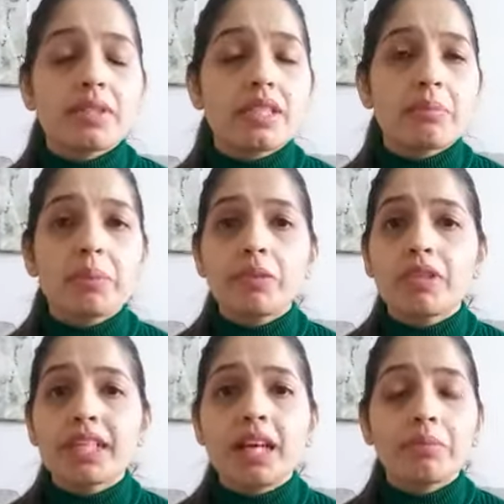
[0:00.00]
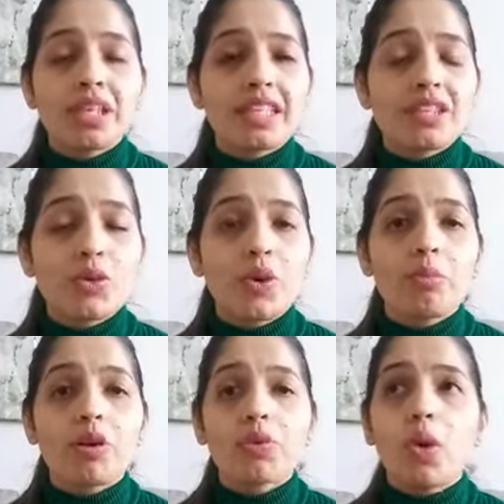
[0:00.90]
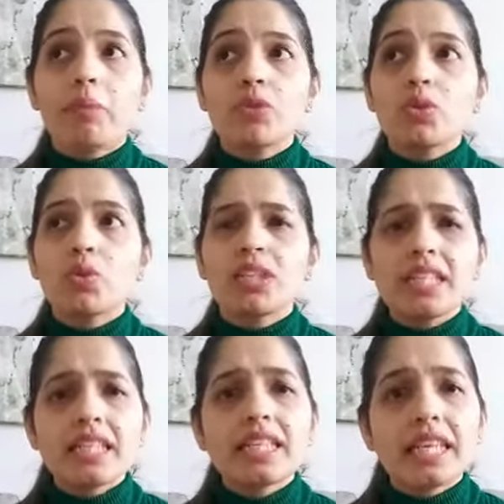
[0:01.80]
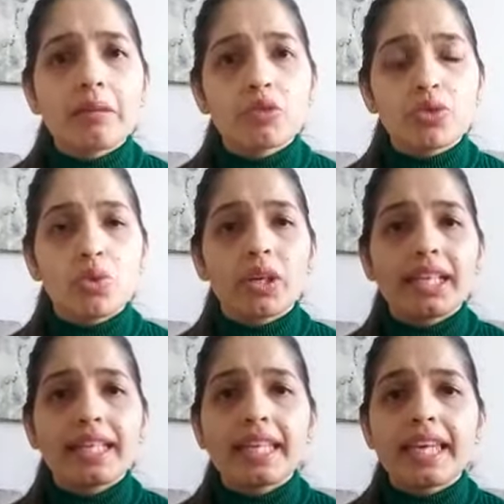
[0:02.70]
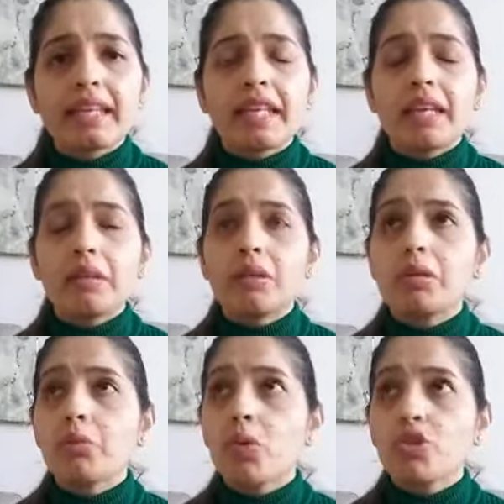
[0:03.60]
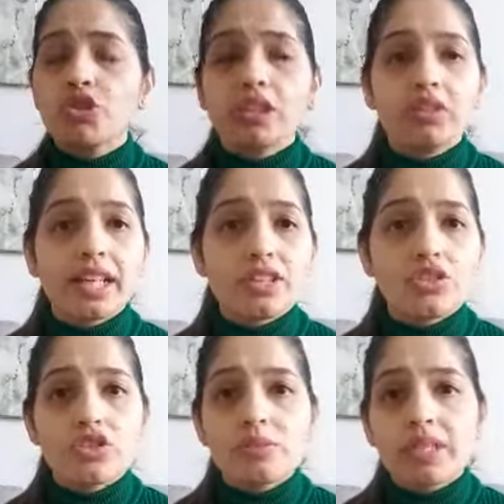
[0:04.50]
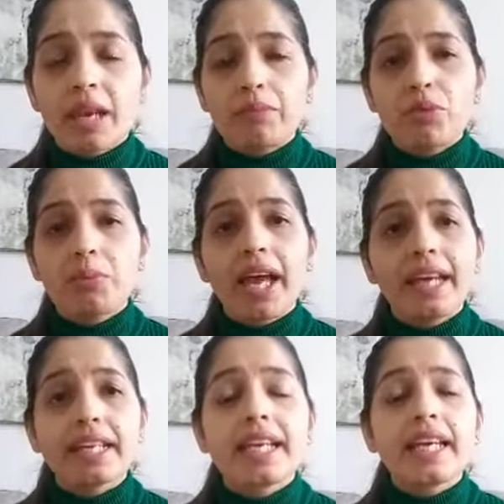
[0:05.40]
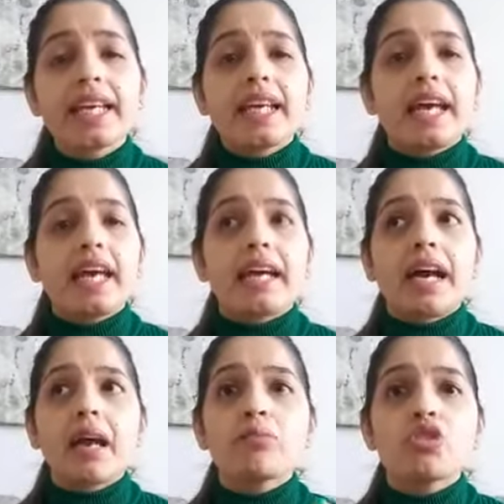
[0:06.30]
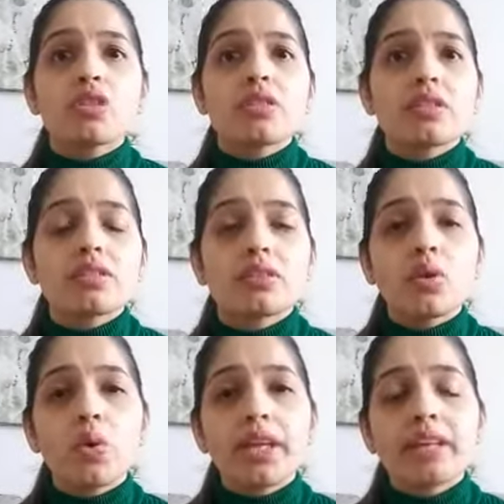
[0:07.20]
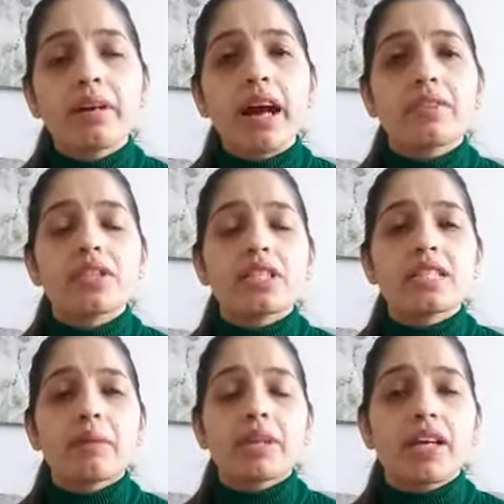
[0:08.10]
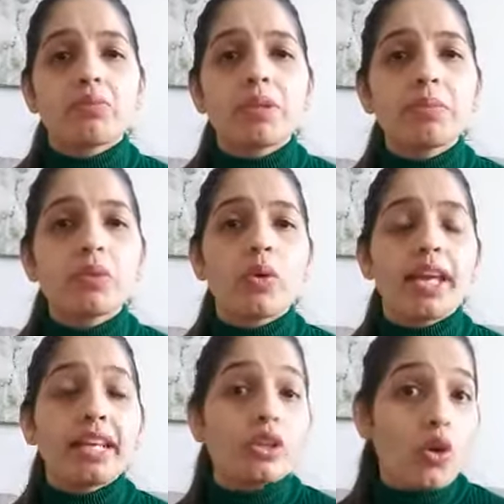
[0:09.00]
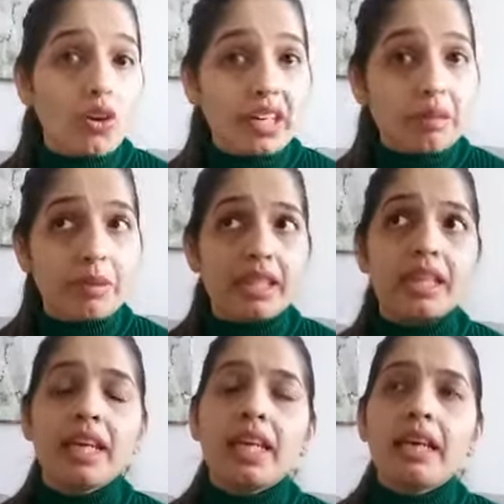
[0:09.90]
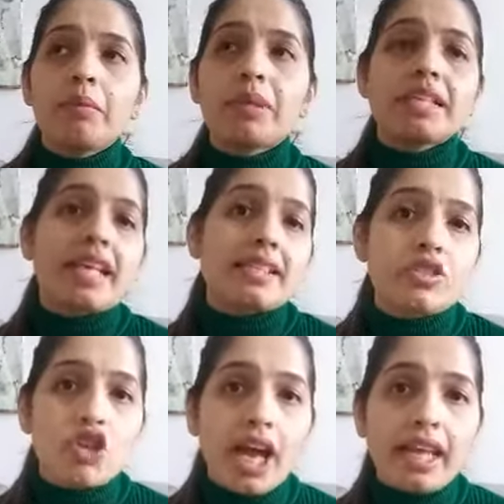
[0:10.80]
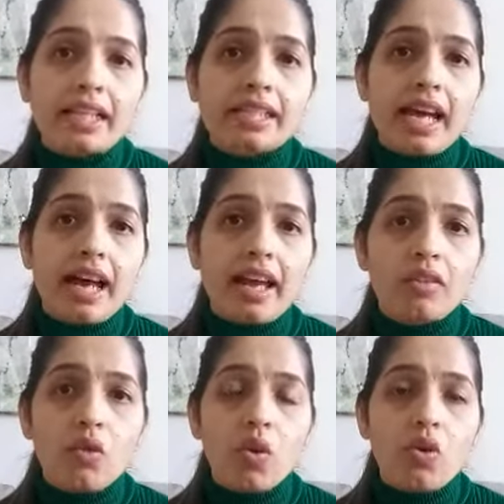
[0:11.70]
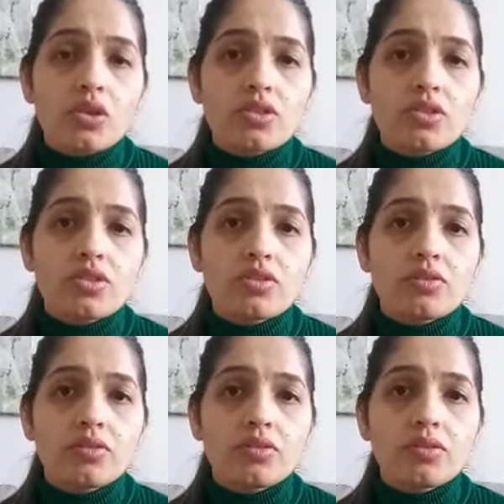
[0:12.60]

some people, when they come here, they talk about, oh, I'm so needy, I'm so clingy in emotional relationships, I'm so bad, I'm just going after the same kind of people who are ignoring me because as a child I was